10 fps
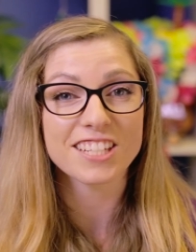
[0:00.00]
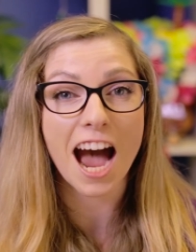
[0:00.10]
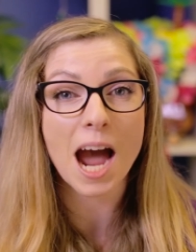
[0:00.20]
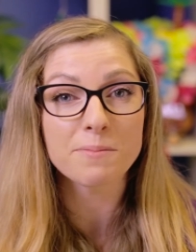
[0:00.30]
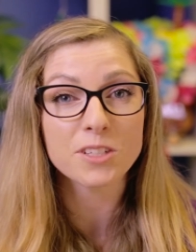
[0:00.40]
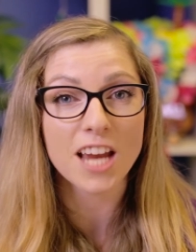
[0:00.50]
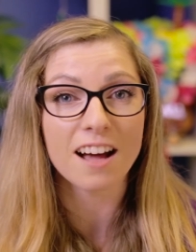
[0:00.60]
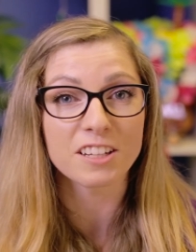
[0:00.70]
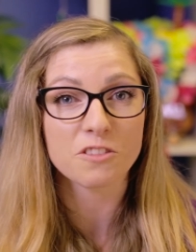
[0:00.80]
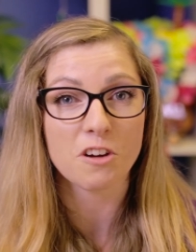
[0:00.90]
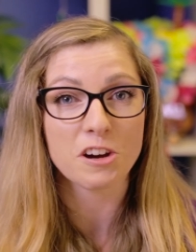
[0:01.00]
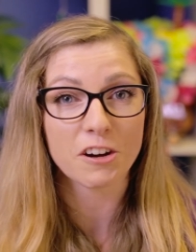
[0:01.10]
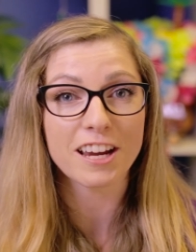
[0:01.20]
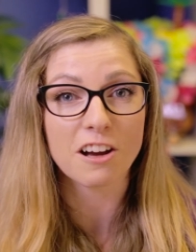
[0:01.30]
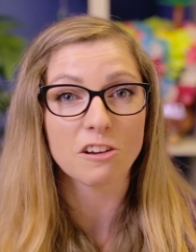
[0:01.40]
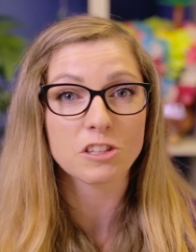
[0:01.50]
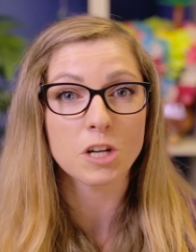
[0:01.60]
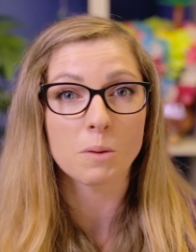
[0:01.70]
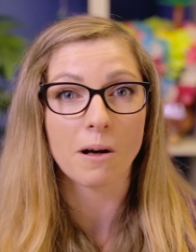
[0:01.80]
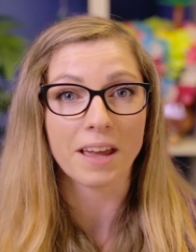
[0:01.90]
is a time challenge for our Crate
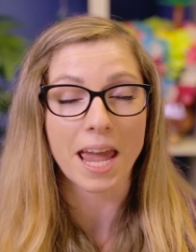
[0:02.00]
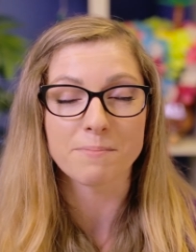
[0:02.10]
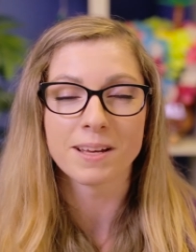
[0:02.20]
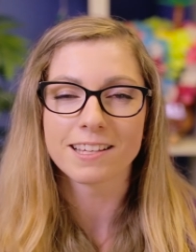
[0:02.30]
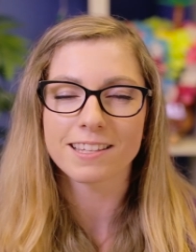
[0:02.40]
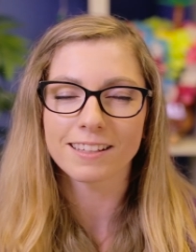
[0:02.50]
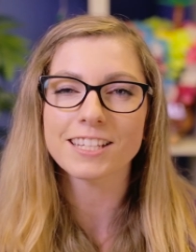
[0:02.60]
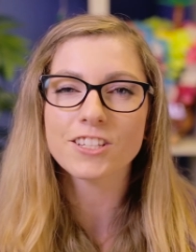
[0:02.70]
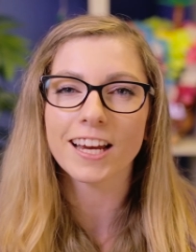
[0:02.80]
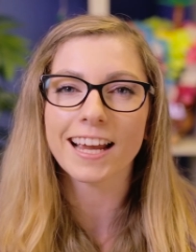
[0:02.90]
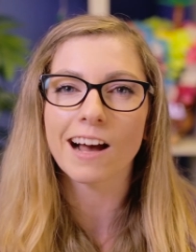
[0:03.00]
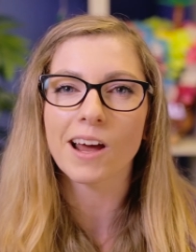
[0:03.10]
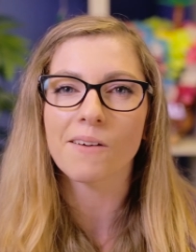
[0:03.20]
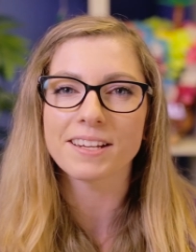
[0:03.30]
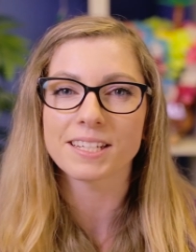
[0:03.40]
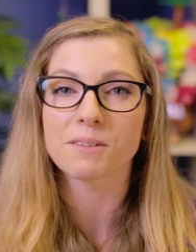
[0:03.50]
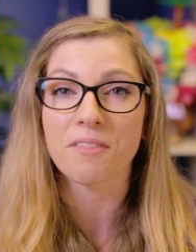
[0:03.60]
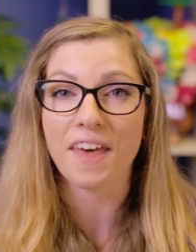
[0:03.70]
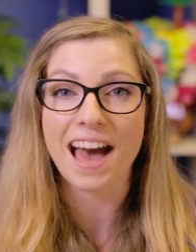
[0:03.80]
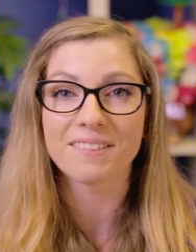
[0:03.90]
Coast Snowball game. So let's check out how I
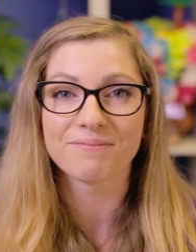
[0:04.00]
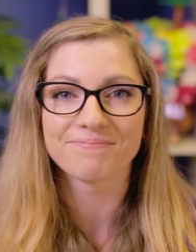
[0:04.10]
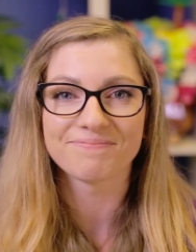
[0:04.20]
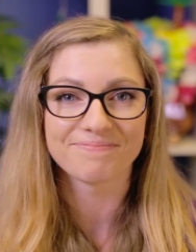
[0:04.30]
did with that.